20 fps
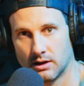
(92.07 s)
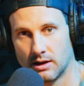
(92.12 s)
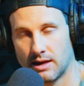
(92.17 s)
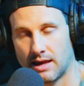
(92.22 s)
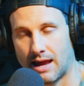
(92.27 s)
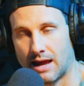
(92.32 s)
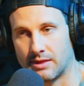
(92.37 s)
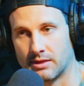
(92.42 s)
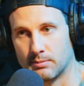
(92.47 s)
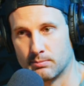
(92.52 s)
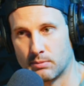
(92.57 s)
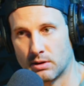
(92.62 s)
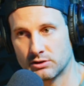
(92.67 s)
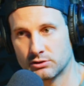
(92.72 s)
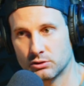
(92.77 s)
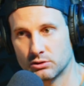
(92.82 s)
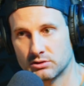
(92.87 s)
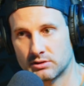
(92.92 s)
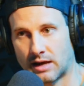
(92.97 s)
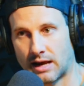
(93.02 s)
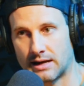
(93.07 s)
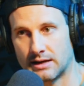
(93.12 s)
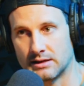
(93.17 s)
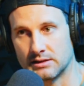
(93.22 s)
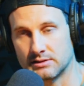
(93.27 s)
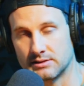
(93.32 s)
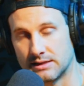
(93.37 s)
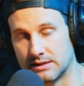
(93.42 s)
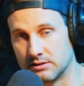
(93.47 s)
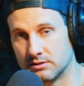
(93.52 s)
And the muscle
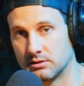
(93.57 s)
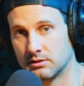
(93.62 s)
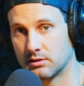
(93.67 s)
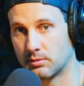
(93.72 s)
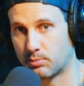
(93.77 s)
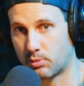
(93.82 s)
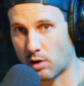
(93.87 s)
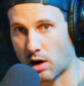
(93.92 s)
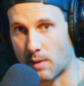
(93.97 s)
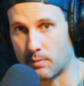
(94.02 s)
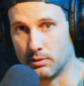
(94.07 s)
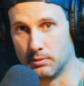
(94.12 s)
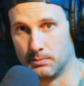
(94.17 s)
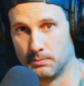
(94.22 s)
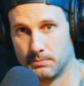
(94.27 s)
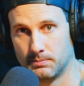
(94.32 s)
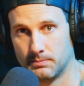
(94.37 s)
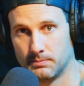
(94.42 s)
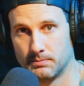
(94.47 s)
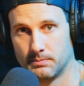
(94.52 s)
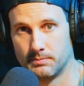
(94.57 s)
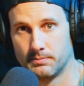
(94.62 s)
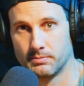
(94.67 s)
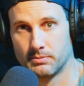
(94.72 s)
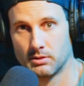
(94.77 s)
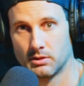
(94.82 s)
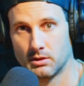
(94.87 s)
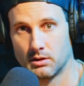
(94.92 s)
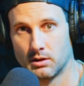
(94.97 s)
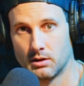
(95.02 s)
tightness isn't the problem.
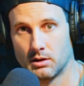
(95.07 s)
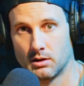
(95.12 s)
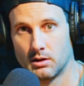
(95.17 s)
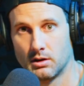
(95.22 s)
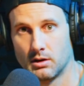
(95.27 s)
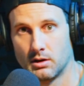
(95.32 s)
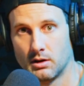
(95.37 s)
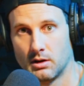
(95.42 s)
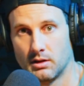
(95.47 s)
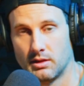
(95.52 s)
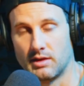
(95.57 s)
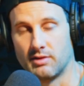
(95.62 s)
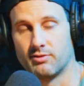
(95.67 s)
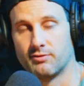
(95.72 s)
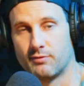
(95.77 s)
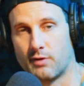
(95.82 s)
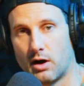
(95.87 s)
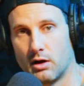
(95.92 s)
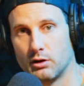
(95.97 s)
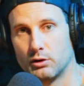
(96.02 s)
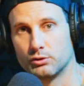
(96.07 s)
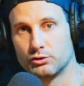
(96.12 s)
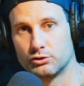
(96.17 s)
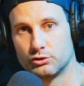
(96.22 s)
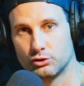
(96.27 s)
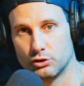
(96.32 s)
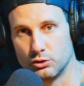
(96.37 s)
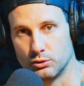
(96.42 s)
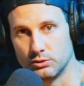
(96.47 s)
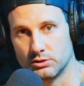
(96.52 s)
They follow
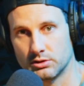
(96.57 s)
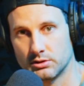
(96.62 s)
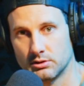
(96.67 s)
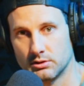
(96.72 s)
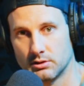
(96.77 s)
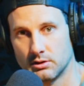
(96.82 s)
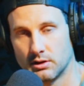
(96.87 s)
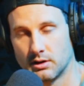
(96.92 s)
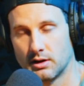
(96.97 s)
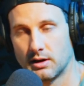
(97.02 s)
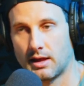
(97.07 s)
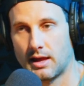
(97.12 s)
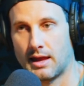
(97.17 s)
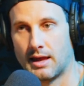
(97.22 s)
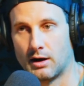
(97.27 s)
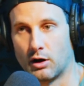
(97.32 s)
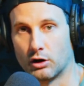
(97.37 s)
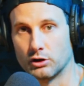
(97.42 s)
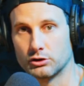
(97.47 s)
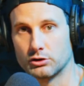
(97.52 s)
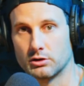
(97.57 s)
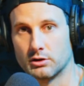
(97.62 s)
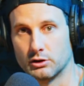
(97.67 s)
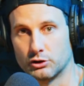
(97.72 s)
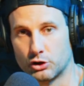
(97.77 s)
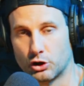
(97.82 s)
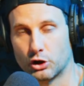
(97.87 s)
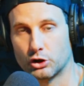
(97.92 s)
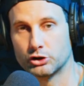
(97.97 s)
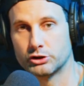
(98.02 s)
suit and are the
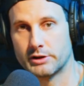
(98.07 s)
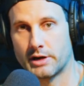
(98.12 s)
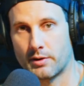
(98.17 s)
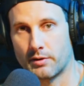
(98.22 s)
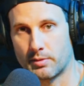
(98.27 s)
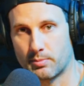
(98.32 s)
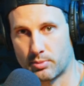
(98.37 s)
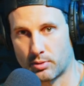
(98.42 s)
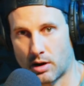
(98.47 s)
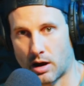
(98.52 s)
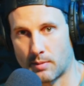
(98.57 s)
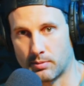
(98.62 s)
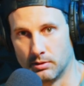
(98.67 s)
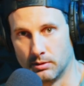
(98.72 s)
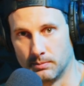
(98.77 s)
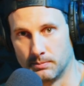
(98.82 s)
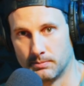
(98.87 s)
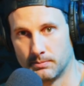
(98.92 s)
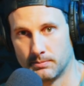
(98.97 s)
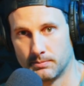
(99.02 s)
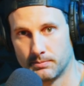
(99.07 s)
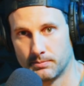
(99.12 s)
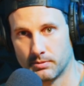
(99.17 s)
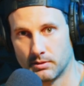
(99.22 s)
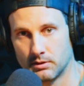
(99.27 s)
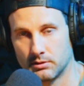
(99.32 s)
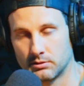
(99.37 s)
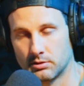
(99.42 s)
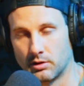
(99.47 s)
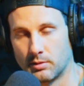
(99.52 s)
tertiary problem
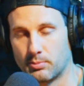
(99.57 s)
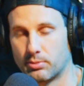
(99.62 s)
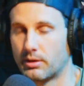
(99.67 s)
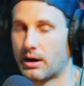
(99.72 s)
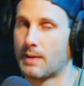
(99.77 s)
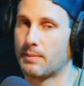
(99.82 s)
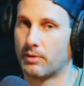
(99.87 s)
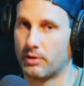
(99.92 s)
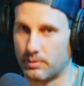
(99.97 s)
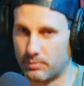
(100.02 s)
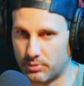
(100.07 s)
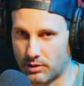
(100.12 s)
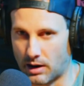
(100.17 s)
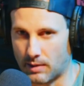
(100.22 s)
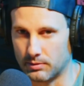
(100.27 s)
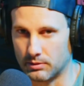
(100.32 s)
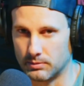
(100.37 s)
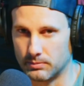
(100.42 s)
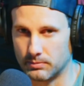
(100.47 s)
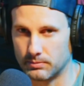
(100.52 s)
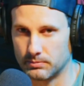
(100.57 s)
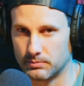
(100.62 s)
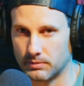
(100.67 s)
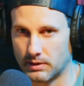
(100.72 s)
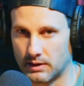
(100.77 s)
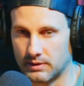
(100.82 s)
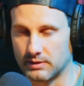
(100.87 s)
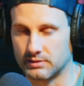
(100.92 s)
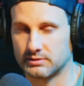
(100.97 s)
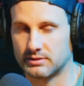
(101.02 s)
to the primary problem
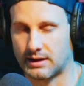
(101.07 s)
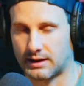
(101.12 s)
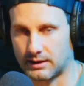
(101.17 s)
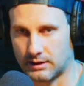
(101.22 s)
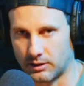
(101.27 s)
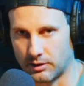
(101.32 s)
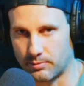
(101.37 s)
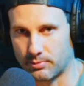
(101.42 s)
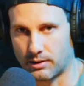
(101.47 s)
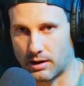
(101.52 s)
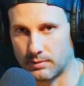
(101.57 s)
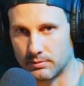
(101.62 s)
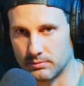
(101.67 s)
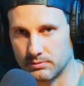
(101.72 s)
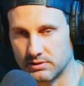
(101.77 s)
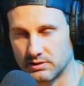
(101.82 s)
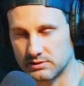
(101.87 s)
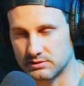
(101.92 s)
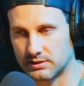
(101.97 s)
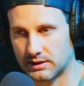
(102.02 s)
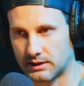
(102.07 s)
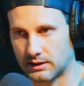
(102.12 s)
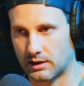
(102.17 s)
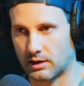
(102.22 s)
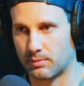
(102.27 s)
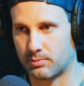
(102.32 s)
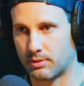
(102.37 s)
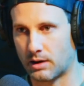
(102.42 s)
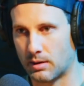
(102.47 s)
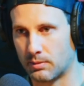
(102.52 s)
and the secondary problem. The secondary
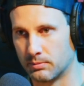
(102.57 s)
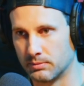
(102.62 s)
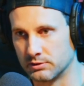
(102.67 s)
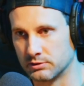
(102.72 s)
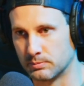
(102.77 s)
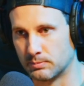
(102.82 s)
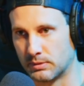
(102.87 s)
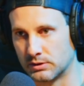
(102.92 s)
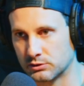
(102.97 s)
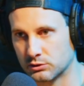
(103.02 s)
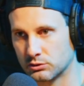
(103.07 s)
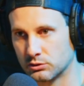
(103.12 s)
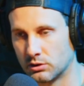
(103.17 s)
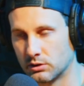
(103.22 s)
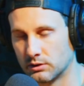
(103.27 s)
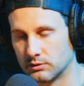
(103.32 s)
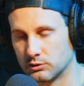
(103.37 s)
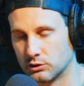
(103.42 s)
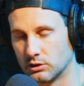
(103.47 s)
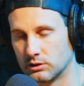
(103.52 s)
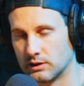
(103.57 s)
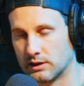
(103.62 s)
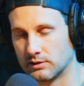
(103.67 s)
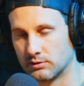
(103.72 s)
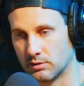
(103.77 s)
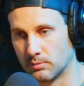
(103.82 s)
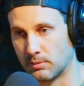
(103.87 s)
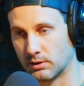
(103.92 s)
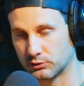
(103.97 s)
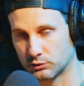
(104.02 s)
problem is the
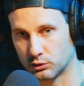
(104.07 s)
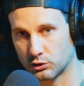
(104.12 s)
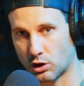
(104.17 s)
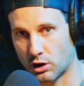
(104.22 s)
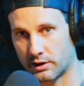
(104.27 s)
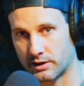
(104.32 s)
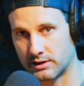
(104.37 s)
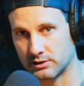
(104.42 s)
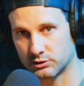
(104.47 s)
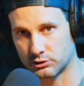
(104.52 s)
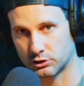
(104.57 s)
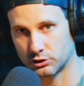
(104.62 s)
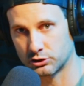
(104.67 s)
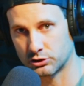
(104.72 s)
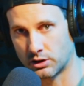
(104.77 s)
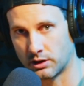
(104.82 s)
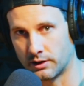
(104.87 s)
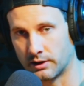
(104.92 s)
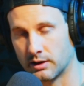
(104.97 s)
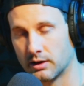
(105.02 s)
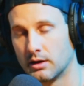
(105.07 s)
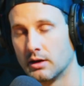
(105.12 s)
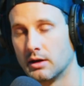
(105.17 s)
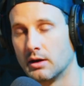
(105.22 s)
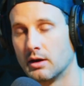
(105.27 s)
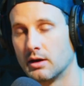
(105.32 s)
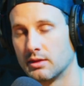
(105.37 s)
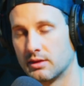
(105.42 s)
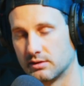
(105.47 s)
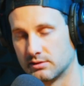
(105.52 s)
muscle guarding is tertiary.
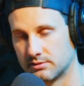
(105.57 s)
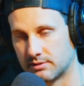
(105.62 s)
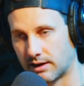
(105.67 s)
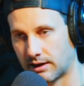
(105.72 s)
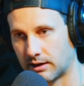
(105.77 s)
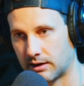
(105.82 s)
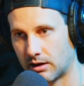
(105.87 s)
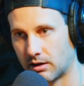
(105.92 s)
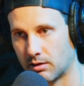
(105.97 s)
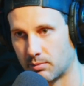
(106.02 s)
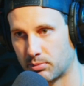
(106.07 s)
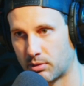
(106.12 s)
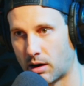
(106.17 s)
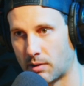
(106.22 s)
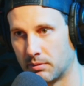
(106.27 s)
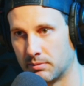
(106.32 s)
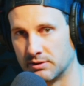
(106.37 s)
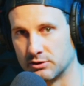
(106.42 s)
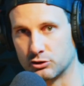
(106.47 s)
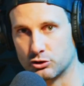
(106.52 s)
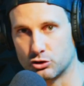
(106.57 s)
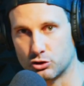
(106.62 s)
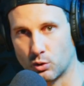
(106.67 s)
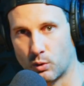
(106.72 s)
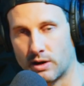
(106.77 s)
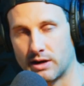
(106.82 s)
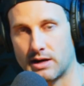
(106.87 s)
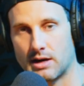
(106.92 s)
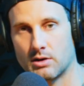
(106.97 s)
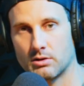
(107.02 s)
The secondary problem is
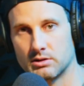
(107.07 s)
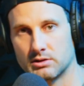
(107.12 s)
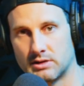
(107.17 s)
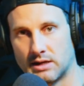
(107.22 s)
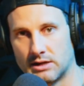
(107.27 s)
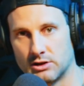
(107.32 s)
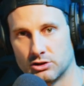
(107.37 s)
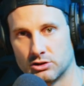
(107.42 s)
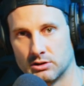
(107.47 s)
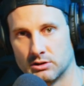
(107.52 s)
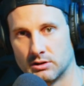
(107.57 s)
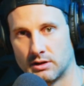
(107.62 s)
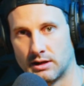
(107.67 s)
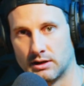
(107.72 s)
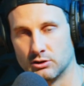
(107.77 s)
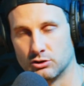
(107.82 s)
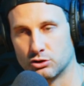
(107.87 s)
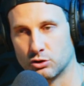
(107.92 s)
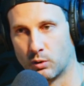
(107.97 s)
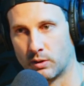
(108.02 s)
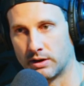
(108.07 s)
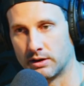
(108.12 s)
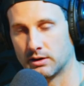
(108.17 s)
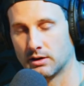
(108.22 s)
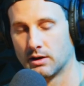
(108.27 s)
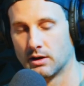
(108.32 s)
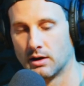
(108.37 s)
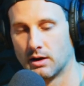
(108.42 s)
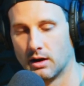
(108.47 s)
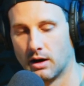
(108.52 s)
joint irritation and joint
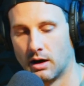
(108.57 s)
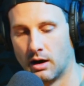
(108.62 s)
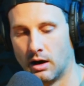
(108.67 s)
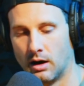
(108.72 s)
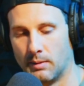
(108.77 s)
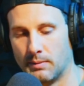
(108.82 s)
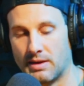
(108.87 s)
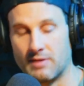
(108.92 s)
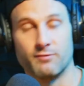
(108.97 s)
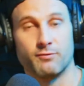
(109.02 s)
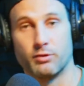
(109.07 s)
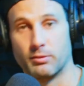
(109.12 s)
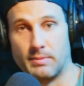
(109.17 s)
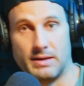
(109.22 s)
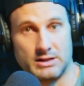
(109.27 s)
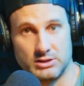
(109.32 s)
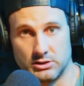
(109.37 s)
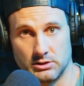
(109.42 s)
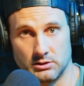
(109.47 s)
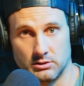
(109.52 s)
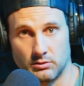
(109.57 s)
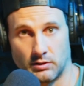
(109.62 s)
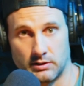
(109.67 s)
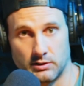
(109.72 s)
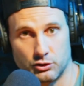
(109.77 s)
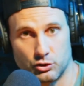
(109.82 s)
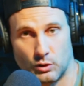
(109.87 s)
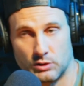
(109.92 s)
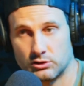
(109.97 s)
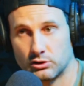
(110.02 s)
inflammation, right? The
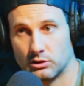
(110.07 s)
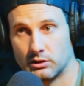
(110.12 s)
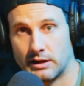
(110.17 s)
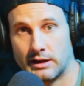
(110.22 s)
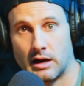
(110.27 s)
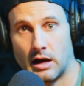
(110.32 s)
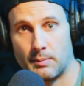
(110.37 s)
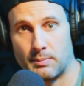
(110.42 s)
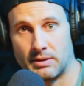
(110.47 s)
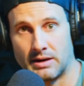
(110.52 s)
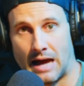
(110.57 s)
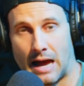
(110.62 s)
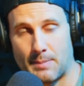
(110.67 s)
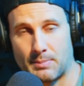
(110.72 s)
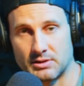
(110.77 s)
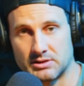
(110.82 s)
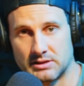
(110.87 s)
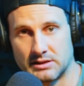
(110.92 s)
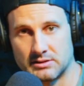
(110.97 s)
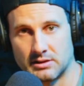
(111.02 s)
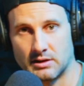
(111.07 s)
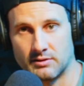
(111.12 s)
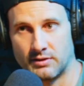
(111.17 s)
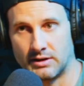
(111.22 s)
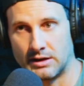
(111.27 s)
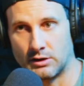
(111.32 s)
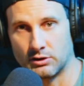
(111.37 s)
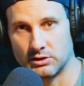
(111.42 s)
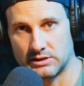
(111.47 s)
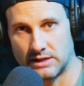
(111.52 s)
joints are lit up and hypersensitive and
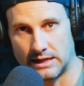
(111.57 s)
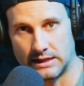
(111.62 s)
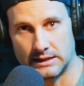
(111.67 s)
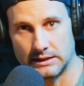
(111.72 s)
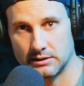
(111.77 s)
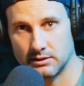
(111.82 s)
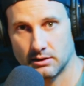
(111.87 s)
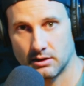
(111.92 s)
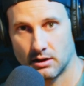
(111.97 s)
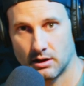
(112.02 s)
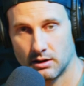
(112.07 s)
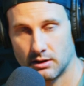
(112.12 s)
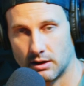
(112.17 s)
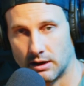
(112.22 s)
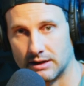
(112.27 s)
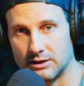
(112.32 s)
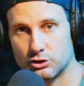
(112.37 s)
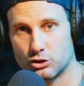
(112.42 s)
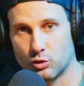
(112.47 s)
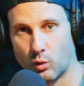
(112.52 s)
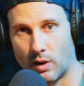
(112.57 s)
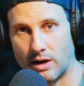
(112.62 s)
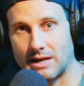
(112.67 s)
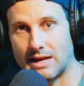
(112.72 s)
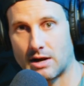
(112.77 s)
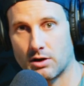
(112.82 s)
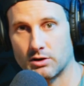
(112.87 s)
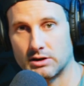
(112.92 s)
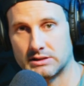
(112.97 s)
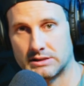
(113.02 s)
irritated. That joint
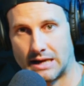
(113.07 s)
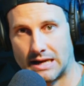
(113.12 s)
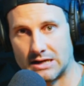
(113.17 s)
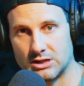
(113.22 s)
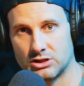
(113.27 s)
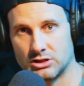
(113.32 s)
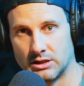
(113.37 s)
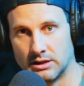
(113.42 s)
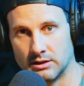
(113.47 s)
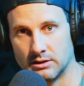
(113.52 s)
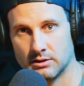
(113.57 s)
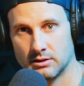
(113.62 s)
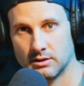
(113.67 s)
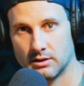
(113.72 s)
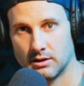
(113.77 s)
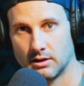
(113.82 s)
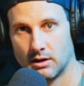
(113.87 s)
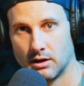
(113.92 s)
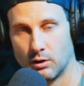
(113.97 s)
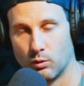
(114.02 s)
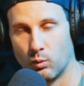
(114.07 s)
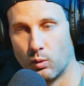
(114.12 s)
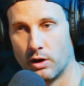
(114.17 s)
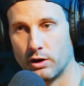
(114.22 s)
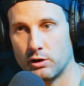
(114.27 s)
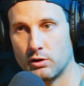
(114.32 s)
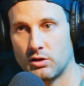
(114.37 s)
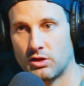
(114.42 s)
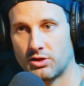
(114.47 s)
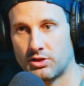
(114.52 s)
irritation, what do
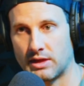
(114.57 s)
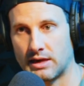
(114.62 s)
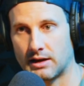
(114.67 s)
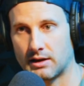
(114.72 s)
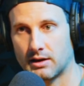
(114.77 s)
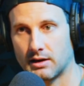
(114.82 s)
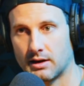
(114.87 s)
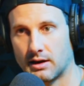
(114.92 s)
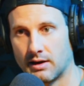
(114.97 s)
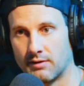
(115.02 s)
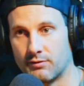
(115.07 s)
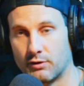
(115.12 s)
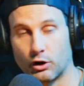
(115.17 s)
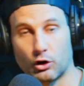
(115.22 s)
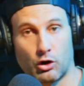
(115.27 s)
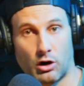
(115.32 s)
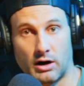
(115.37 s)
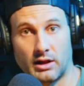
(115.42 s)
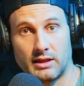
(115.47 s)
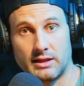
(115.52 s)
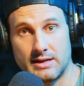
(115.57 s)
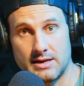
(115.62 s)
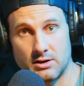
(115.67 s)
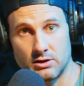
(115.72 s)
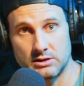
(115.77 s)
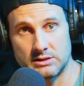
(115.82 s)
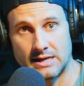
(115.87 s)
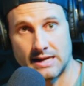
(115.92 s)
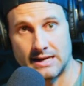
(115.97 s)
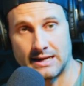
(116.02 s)
you think, if they're chronically
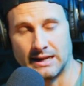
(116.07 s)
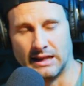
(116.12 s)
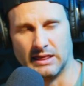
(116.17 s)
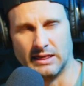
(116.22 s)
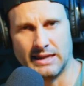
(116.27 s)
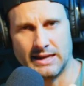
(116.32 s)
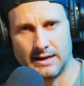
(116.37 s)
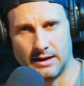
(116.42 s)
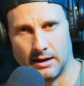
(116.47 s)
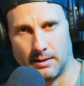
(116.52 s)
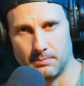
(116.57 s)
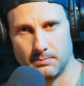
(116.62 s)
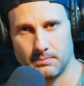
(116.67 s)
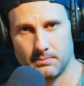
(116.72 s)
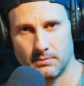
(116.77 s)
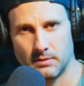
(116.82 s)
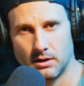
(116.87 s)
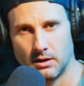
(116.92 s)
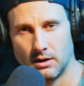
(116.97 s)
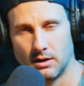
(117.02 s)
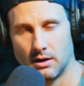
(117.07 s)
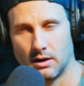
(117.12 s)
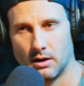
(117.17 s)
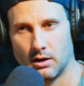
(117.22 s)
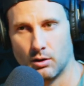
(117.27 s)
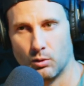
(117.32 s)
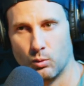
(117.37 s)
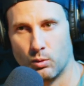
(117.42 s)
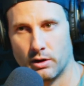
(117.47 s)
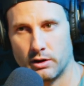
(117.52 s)
irritated and lit up,
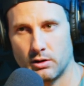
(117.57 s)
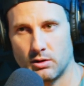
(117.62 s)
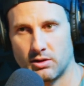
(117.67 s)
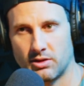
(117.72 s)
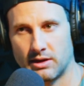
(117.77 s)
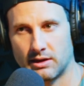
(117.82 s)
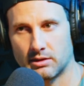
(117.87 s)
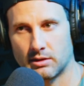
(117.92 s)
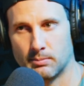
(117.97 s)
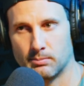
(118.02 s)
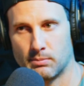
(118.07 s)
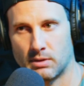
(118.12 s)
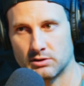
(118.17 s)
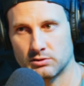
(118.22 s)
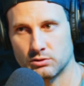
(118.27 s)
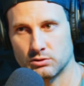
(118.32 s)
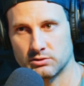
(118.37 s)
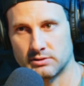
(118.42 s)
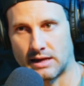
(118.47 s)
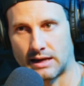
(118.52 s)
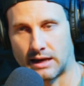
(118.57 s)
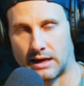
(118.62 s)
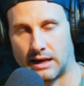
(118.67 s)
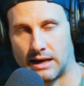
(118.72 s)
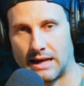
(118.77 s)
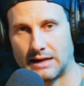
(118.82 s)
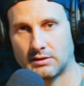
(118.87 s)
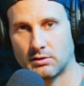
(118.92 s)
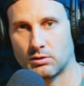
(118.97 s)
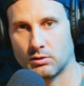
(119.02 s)
what do you think the muscles that
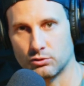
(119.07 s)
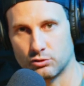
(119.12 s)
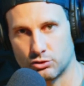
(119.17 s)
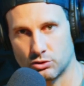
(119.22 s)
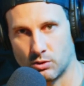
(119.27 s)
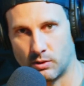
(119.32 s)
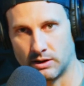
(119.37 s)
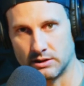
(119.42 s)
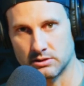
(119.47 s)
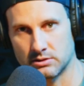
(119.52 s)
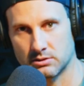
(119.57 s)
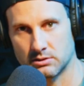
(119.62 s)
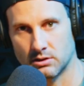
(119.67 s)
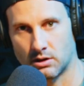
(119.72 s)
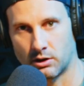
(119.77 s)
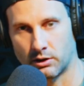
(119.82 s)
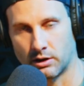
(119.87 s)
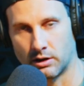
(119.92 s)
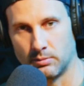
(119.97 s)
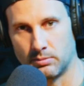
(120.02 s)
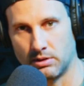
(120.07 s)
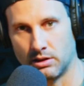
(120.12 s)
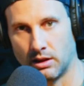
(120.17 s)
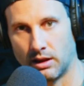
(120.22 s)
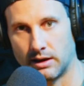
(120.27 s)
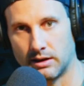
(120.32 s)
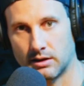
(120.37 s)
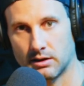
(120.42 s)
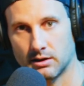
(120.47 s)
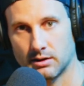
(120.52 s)
connect to those joints are going to be
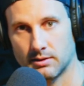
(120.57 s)
like?